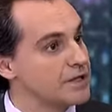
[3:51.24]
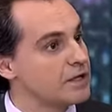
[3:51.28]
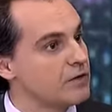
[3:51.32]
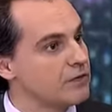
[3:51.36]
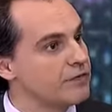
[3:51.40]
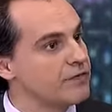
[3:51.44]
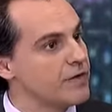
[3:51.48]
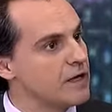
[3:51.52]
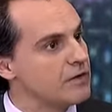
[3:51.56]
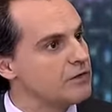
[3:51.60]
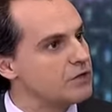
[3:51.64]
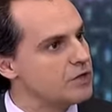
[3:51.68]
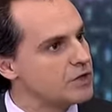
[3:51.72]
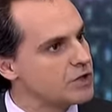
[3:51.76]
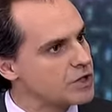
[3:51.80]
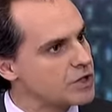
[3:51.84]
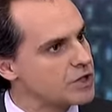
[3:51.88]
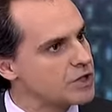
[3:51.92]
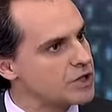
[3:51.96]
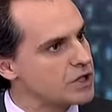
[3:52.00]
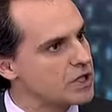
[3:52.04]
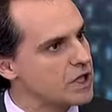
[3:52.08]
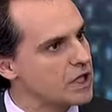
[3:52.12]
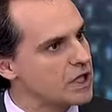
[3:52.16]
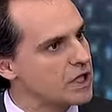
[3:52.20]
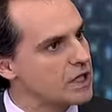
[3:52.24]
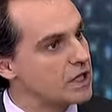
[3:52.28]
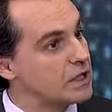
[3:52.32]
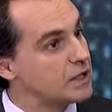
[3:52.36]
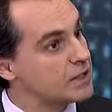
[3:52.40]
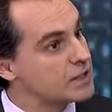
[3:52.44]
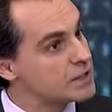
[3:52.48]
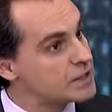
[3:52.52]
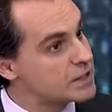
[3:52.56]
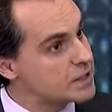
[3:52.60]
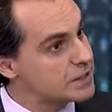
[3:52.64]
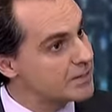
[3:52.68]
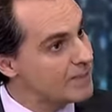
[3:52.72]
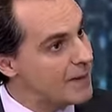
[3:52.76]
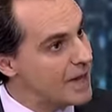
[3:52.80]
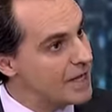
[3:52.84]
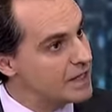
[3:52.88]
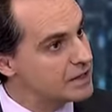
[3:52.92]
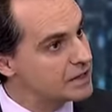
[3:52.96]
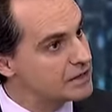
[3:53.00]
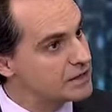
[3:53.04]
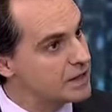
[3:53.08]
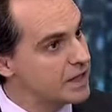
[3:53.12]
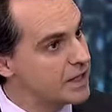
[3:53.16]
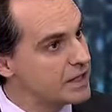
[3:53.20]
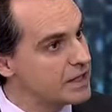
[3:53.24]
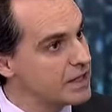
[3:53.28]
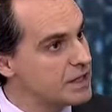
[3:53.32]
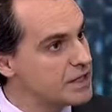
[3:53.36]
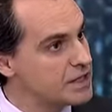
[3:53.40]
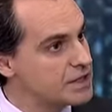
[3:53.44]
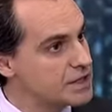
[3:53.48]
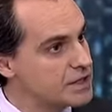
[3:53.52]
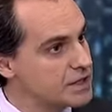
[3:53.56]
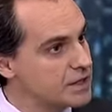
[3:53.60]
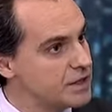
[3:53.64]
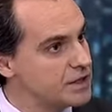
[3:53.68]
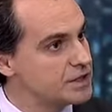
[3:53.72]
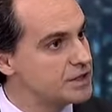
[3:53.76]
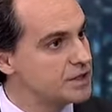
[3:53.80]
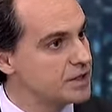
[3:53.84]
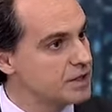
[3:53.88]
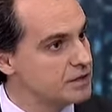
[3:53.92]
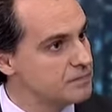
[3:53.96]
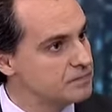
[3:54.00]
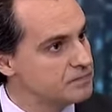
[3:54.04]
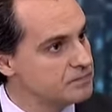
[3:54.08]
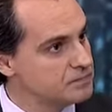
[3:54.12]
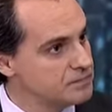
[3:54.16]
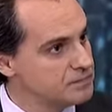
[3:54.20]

favors Spain against Italy.